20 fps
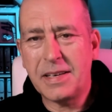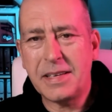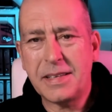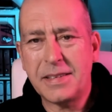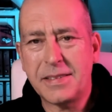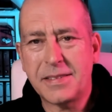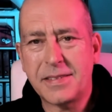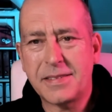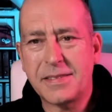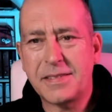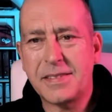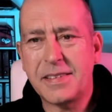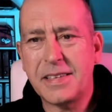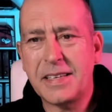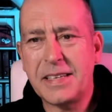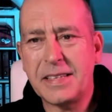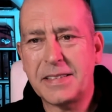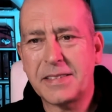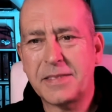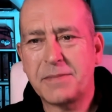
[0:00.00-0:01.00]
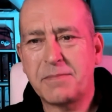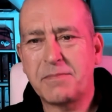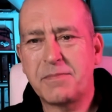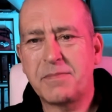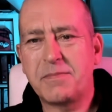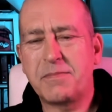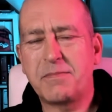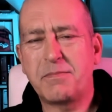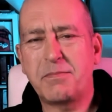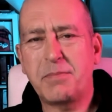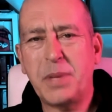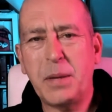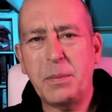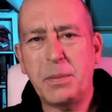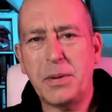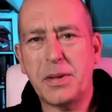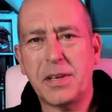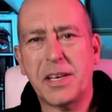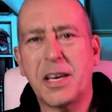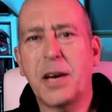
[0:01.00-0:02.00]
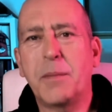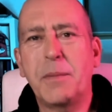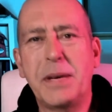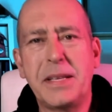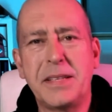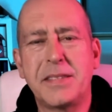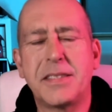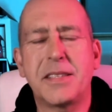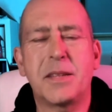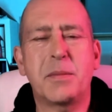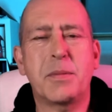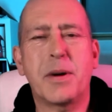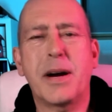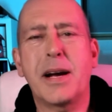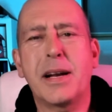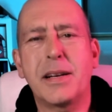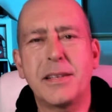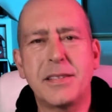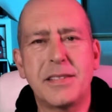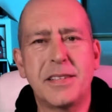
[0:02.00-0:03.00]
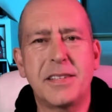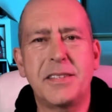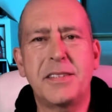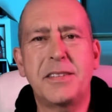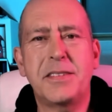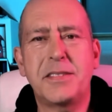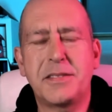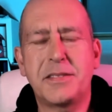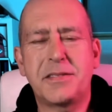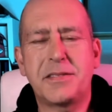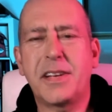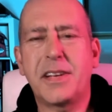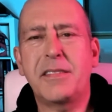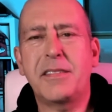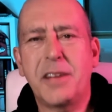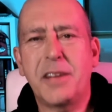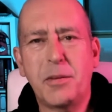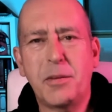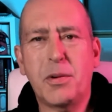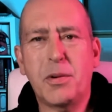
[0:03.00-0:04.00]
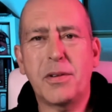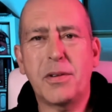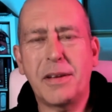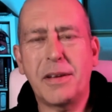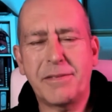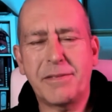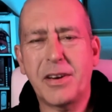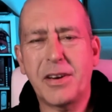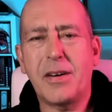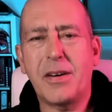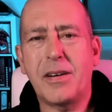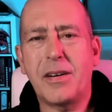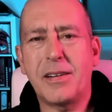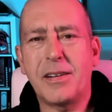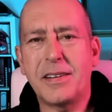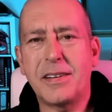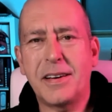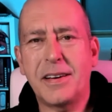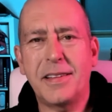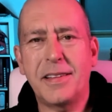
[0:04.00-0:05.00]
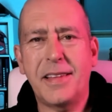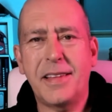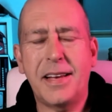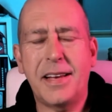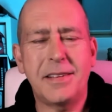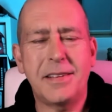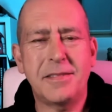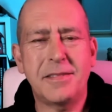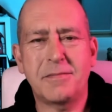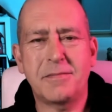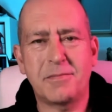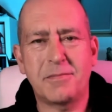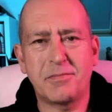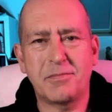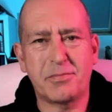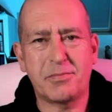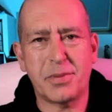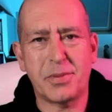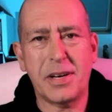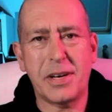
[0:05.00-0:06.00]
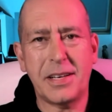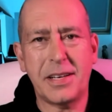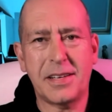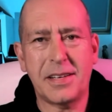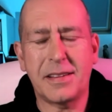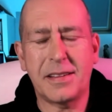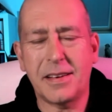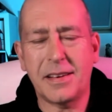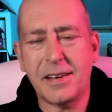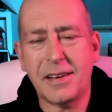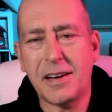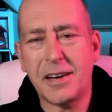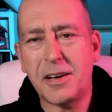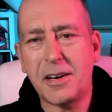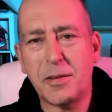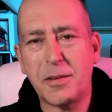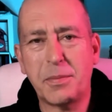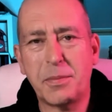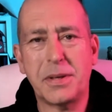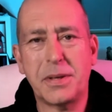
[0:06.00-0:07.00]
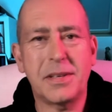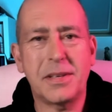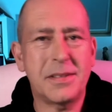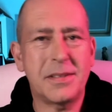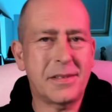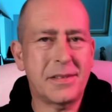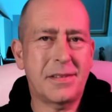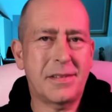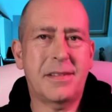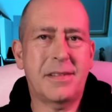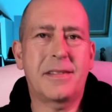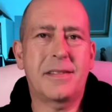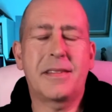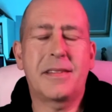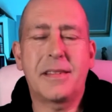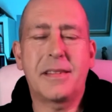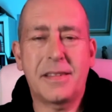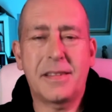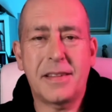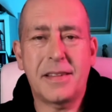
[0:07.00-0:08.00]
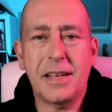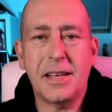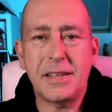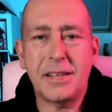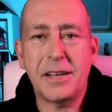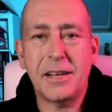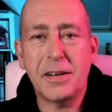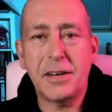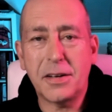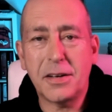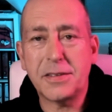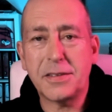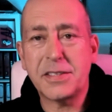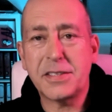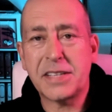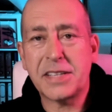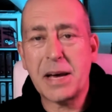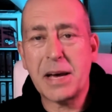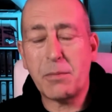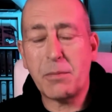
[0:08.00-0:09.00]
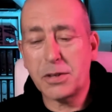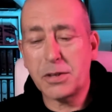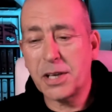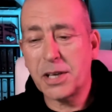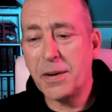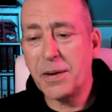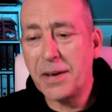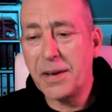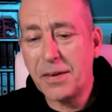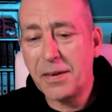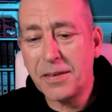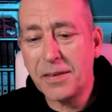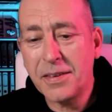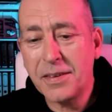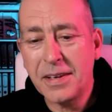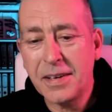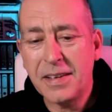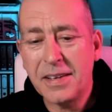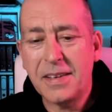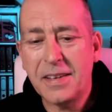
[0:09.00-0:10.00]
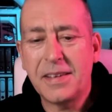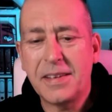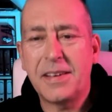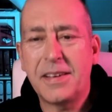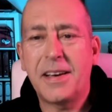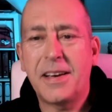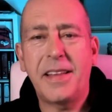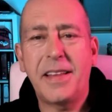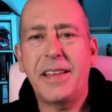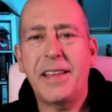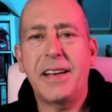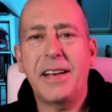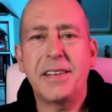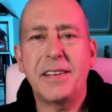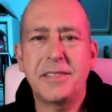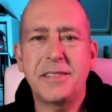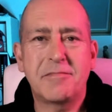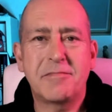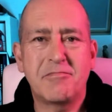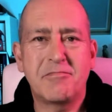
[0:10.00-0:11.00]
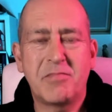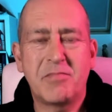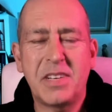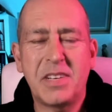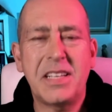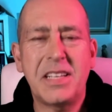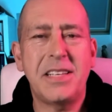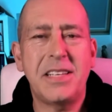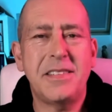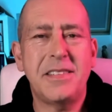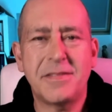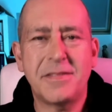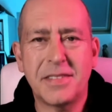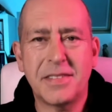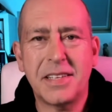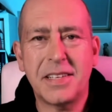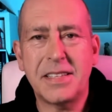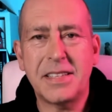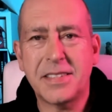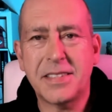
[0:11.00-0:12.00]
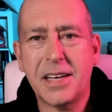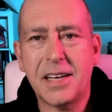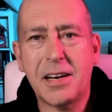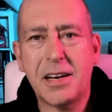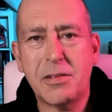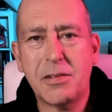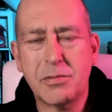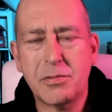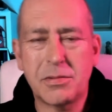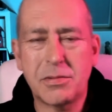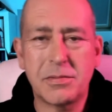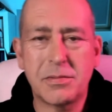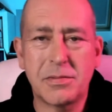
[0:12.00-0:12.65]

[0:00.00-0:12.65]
It's people that come into the brand and don't know what they've got, and then break the car because they don't understand what's going on, and then leave and then say, oh,